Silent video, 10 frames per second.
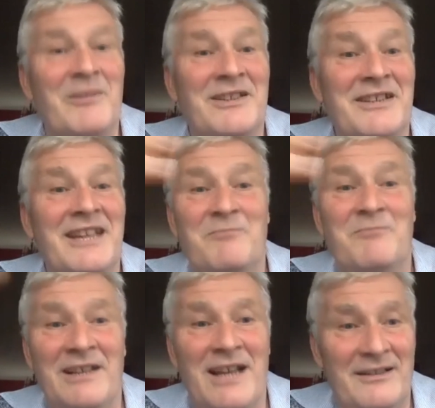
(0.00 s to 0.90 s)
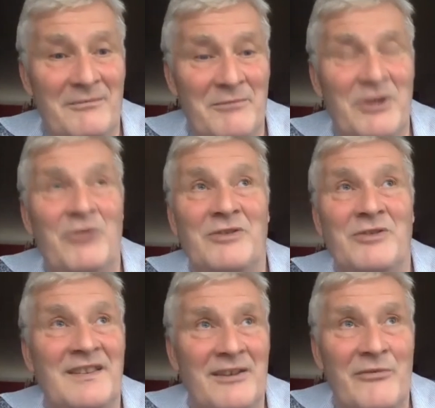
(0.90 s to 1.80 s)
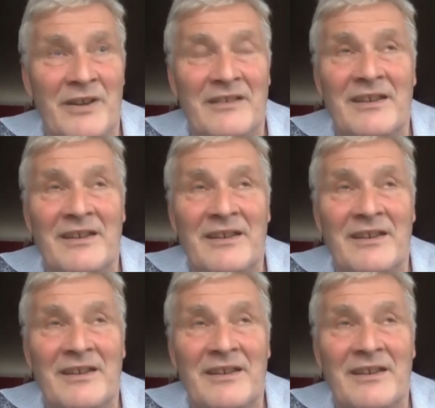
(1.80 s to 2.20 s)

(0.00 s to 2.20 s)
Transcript: but yet beyond beyond the surface,